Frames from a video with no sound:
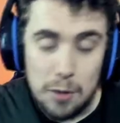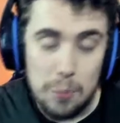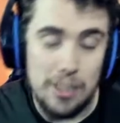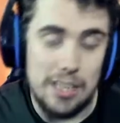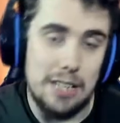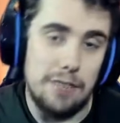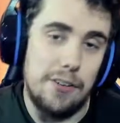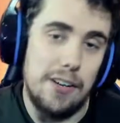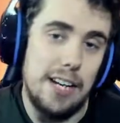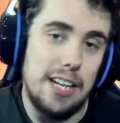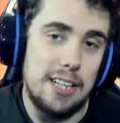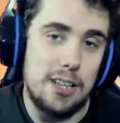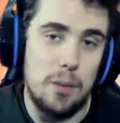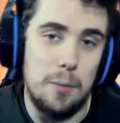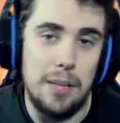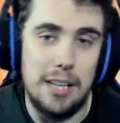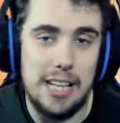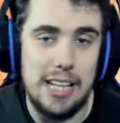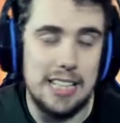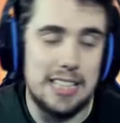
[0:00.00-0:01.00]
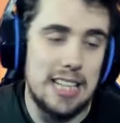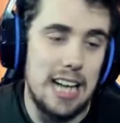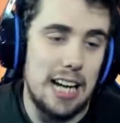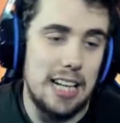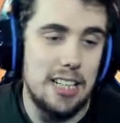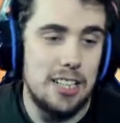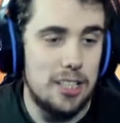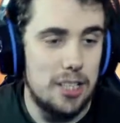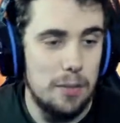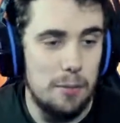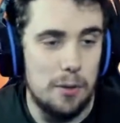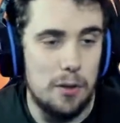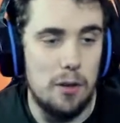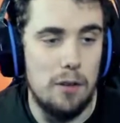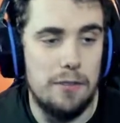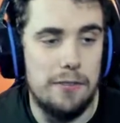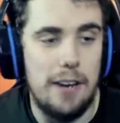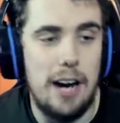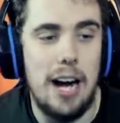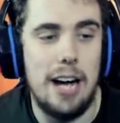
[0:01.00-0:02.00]
defeated them in the Italian Super
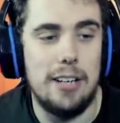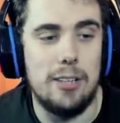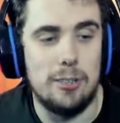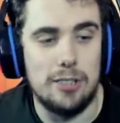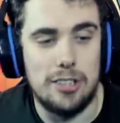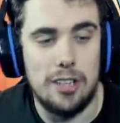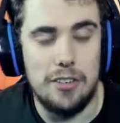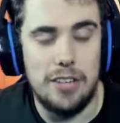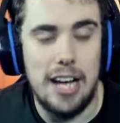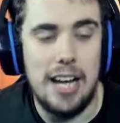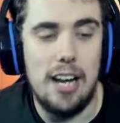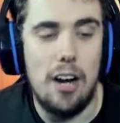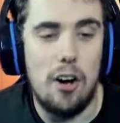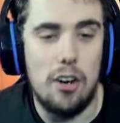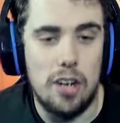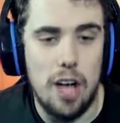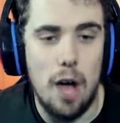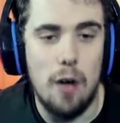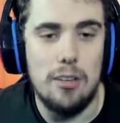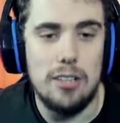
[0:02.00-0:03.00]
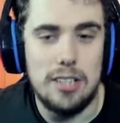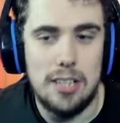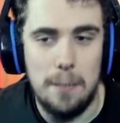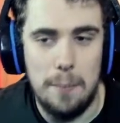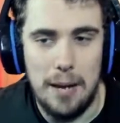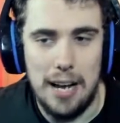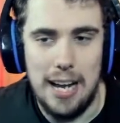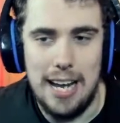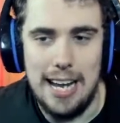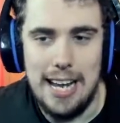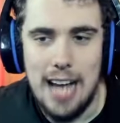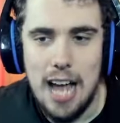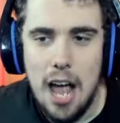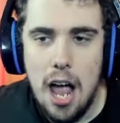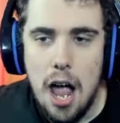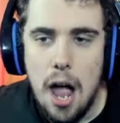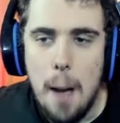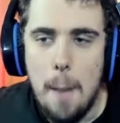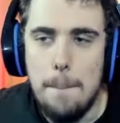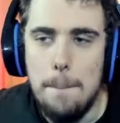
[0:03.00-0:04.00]
Cup final, so they are going to be
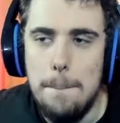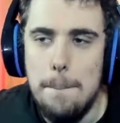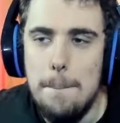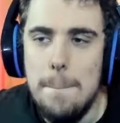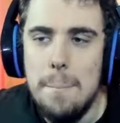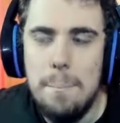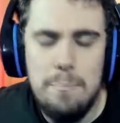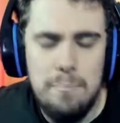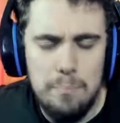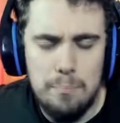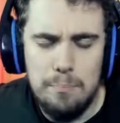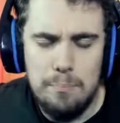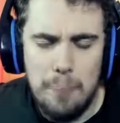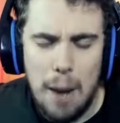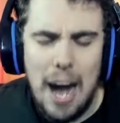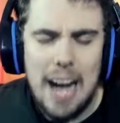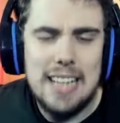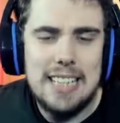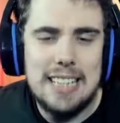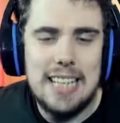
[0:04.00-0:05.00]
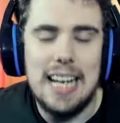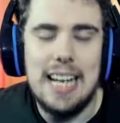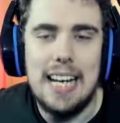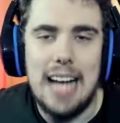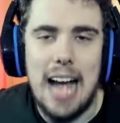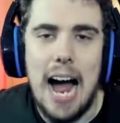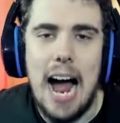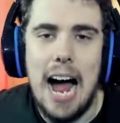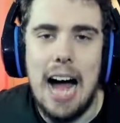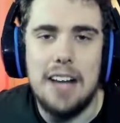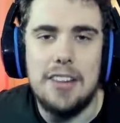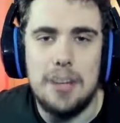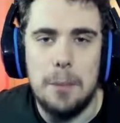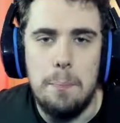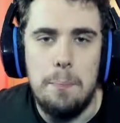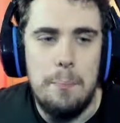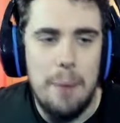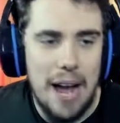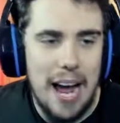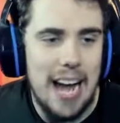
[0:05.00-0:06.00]
biting at the
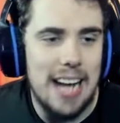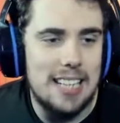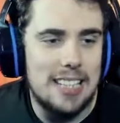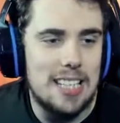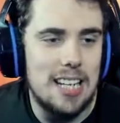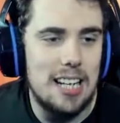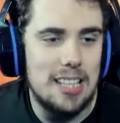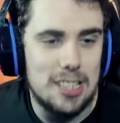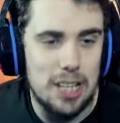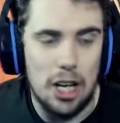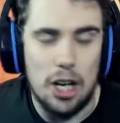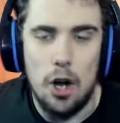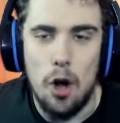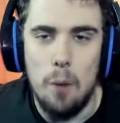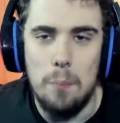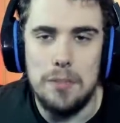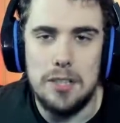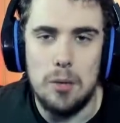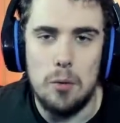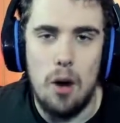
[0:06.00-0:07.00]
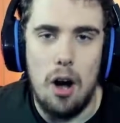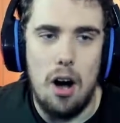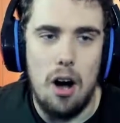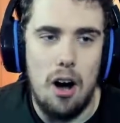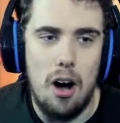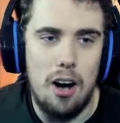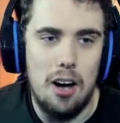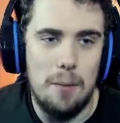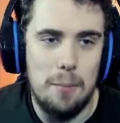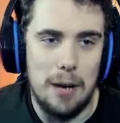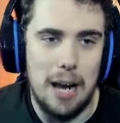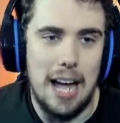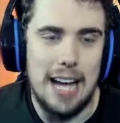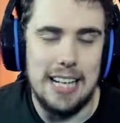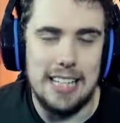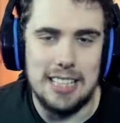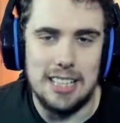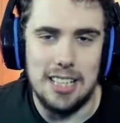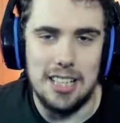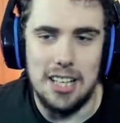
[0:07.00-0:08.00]
bit to come to our
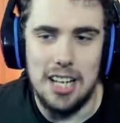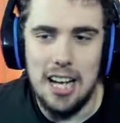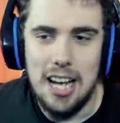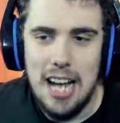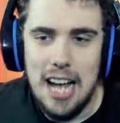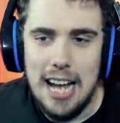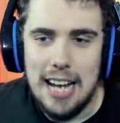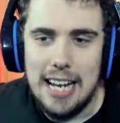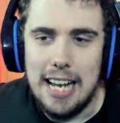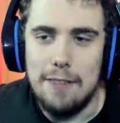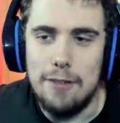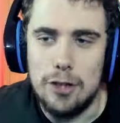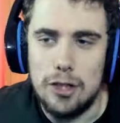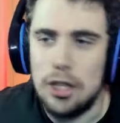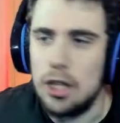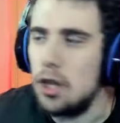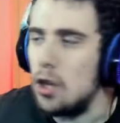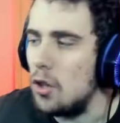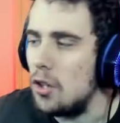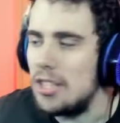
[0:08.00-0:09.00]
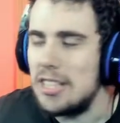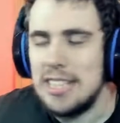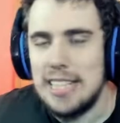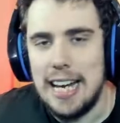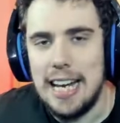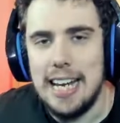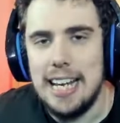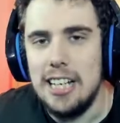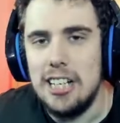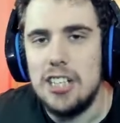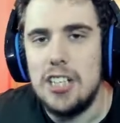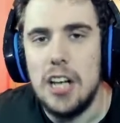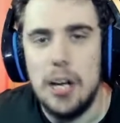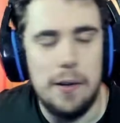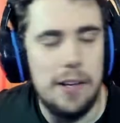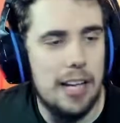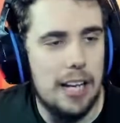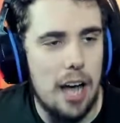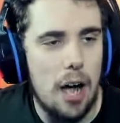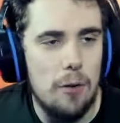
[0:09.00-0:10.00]
place and give us a good see
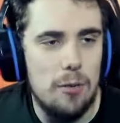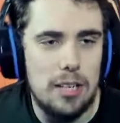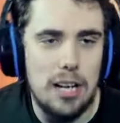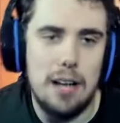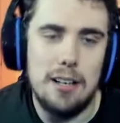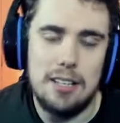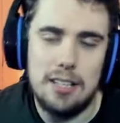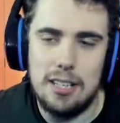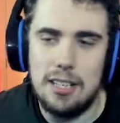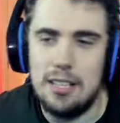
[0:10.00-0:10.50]
into,